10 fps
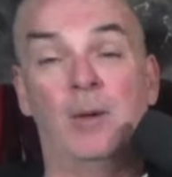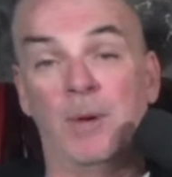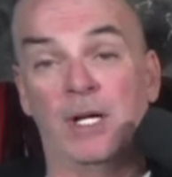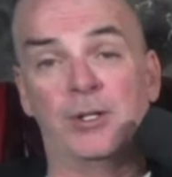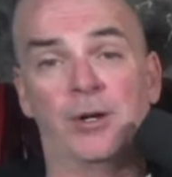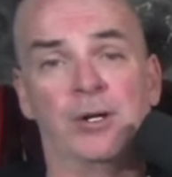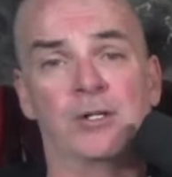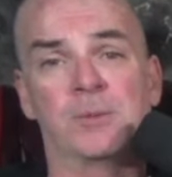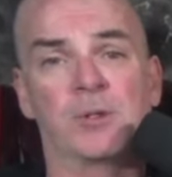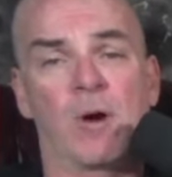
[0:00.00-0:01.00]
Make sure you're
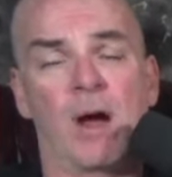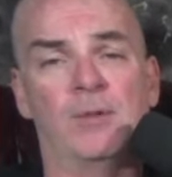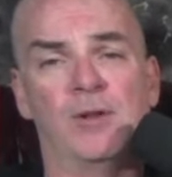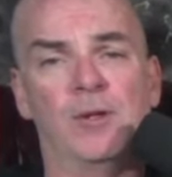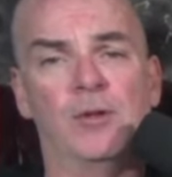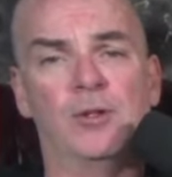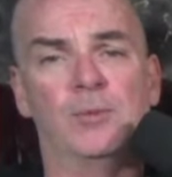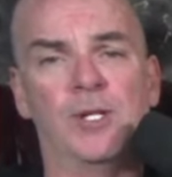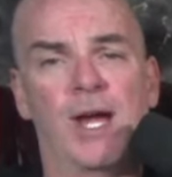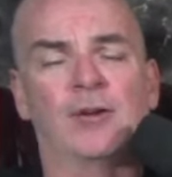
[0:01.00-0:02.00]
subscribed to the YouTube
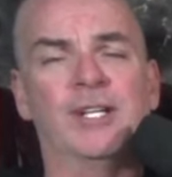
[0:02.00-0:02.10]
channel,